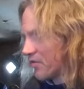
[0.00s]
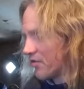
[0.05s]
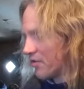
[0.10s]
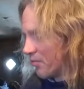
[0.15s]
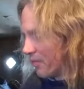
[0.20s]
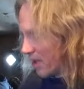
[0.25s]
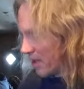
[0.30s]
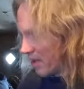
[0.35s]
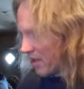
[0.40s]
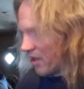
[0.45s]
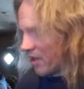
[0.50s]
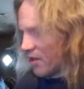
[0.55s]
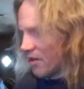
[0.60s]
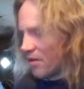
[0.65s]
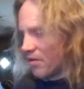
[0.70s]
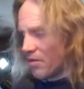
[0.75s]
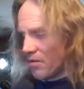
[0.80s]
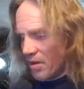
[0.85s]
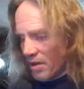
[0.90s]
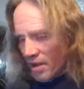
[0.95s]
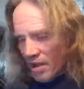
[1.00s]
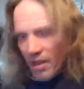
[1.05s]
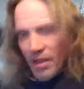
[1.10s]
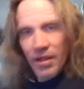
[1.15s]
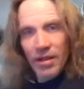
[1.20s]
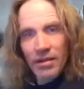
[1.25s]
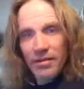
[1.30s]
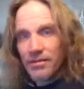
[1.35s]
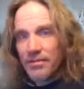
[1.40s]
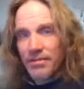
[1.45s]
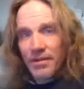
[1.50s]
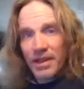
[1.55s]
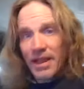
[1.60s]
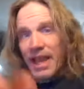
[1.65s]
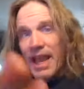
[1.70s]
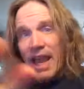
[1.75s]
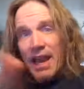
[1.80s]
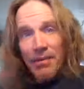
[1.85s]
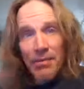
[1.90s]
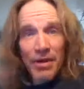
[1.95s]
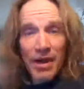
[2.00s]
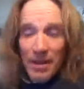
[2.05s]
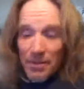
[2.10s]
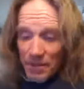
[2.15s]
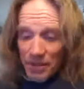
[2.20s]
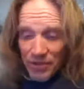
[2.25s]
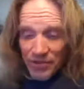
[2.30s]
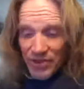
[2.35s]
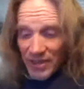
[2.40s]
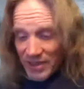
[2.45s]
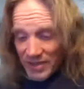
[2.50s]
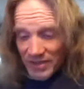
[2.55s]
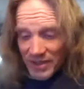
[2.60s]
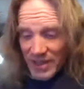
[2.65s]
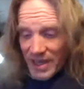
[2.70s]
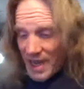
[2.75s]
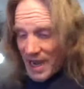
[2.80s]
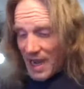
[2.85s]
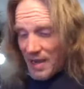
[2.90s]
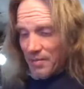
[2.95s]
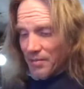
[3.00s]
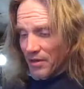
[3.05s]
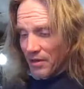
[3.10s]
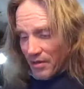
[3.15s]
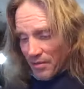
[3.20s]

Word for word: Do we know the camera I'm using is a camera?